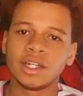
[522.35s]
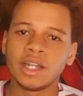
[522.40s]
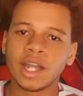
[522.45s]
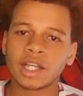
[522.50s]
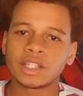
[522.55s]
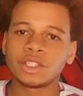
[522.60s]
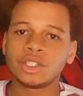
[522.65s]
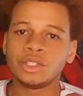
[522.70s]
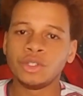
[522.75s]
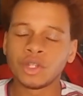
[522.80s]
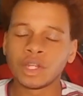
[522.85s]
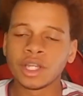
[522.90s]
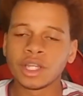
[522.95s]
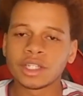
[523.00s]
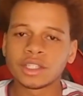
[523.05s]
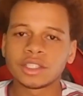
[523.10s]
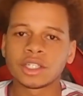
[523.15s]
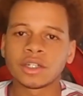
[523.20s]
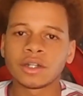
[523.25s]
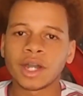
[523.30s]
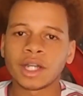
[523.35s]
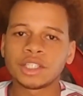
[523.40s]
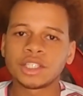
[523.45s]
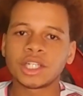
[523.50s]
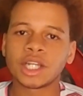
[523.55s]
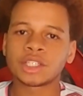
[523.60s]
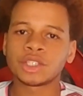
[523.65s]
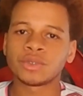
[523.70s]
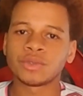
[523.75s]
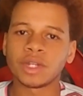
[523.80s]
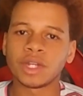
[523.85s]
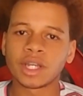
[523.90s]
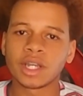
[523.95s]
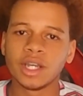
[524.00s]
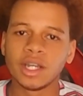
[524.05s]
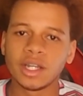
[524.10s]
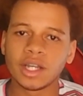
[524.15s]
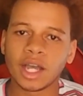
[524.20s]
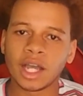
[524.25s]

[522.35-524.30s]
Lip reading: Next, you can consider a chest rig.